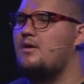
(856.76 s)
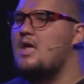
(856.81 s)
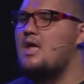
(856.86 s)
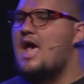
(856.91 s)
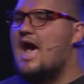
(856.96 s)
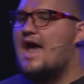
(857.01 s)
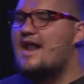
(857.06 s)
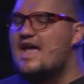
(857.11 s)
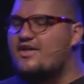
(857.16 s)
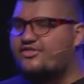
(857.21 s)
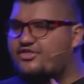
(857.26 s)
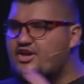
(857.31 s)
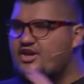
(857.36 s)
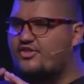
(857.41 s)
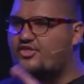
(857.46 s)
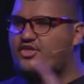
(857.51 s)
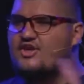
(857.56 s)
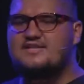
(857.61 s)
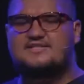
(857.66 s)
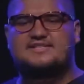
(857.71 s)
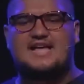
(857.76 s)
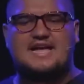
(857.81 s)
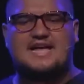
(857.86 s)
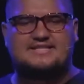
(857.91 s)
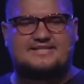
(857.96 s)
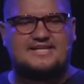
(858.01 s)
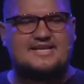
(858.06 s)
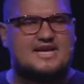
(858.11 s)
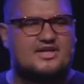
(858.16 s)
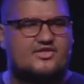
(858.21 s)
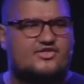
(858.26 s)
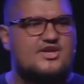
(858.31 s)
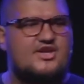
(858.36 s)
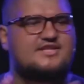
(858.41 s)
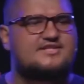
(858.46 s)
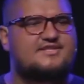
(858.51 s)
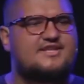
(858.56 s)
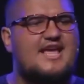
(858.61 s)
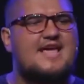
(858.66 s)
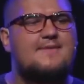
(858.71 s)
And I think this idea,
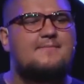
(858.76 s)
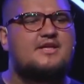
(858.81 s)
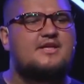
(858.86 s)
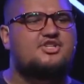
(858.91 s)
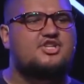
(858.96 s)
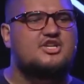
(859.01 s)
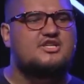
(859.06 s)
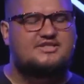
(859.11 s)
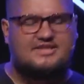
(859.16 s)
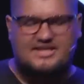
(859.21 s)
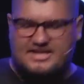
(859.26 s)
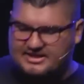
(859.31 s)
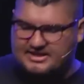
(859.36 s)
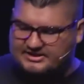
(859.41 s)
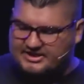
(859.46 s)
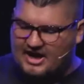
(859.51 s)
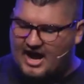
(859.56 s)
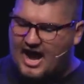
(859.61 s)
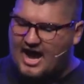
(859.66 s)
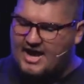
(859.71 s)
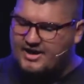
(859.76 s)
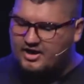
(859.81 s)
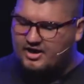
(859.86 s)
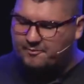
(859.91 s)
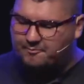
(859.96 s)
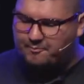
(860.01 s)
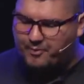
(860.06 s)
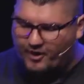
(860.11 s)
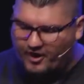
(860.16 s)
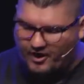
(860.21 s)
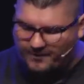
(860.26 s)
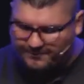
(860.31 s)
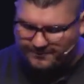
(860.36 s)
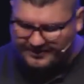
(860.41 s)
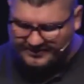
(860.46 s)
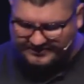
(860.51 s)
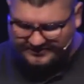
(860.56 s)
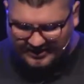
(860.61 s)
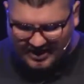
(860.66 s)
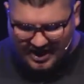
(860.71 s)
this image, is the entire
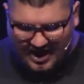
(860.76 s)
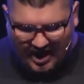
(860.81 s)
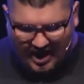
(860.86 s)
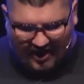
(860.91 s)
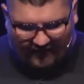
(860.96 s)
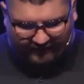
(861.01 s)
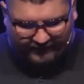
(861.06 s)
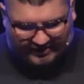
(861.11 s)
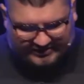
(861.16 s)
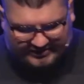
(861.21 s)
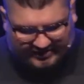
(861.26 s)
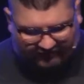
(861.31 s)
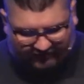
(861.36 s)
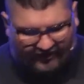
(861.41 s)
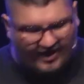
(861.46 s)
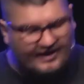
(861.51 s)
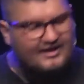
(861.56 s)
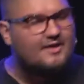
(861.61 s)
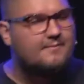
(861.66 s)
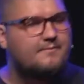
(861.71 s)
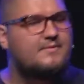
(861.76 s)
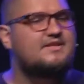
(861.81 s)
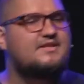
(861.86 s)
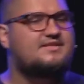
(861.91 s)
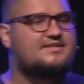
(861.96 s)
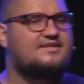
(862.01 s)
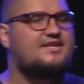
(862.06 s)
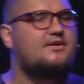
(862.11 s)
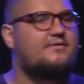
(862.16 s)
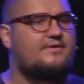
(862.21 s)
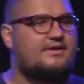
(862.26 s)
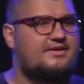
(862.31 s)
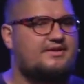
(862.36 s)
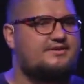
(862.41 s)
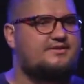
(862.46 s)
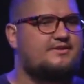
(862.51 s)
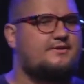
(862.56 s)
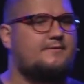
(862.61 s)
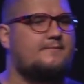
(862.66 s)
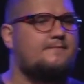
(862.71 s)
purpose of the Develop Me
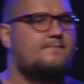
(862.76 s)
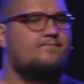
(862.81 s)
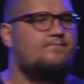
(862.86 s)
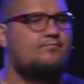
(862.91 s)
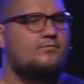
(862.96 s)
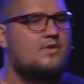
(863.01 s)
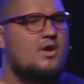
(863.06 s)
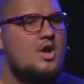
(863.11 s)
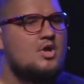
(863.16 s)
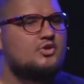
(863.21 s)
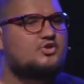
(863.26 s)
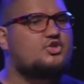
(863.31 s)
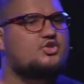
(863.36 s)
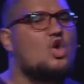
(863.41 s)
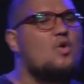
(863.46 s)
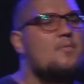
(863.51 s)
series. So